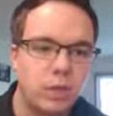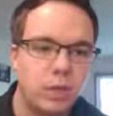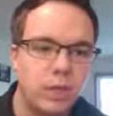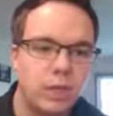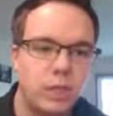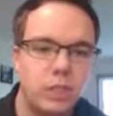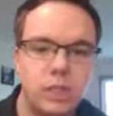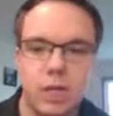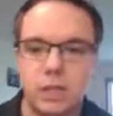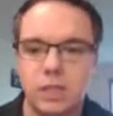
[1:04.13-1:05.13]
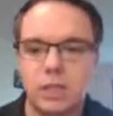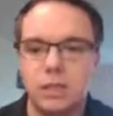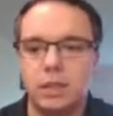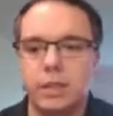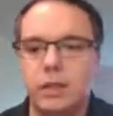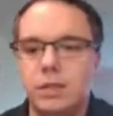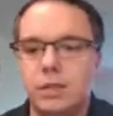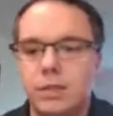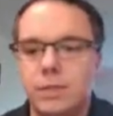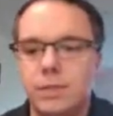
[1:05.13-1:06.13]
we just
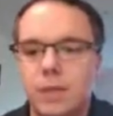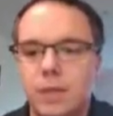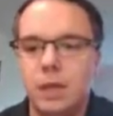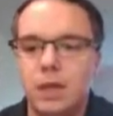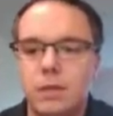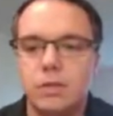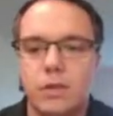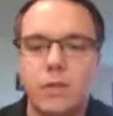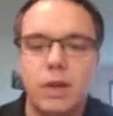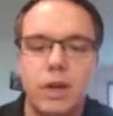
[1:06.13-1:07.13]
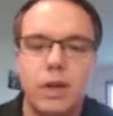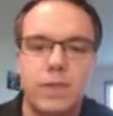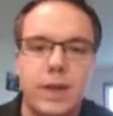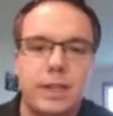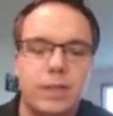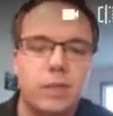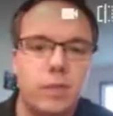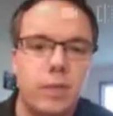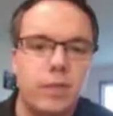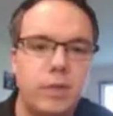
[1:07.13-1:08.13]
learned. So if we're going to find the
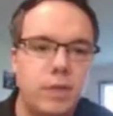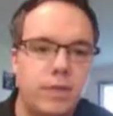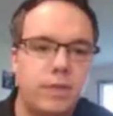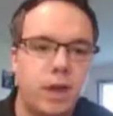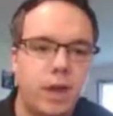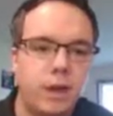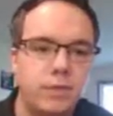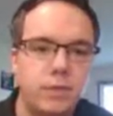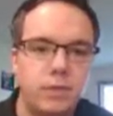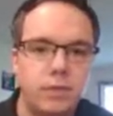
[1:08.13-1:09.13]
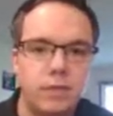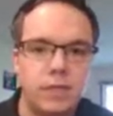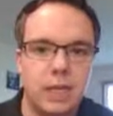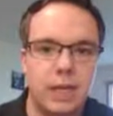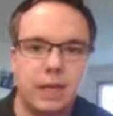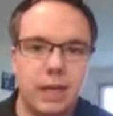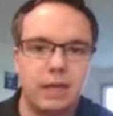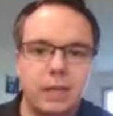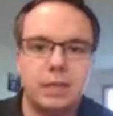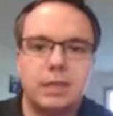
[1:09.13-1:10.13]
derivative of 2 sine
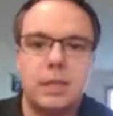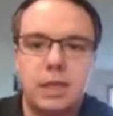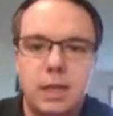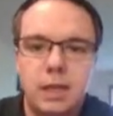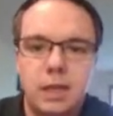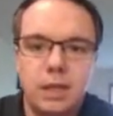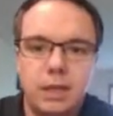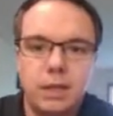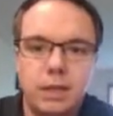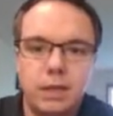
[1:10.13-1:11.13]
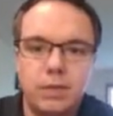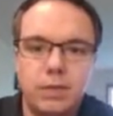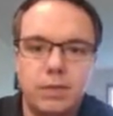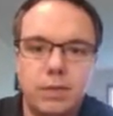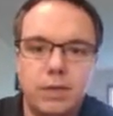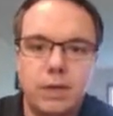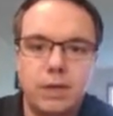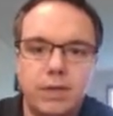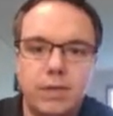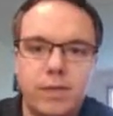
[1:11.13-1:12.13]
x, the derivative
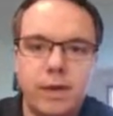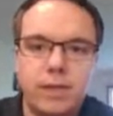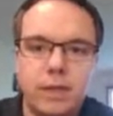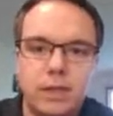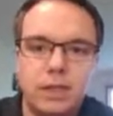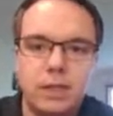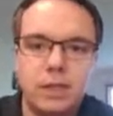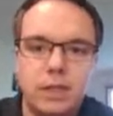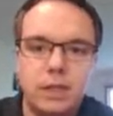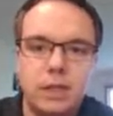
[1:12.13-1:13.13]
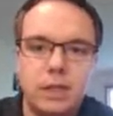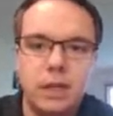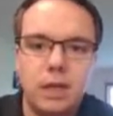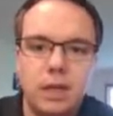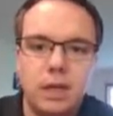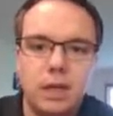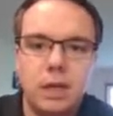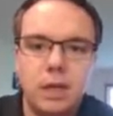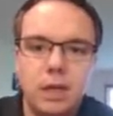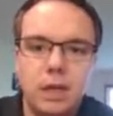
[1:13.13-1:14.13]
of our function
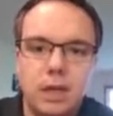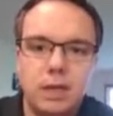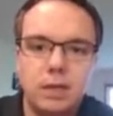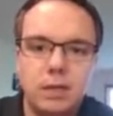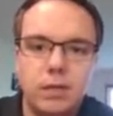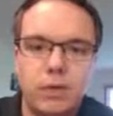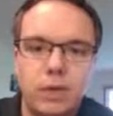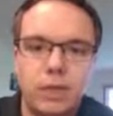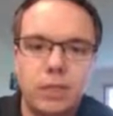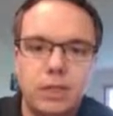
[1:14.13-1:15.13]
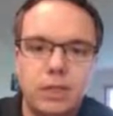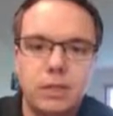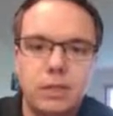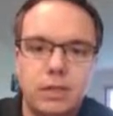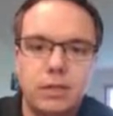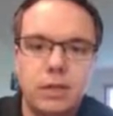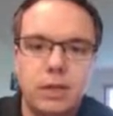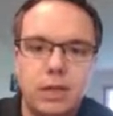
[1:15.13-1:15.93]
is going to be 2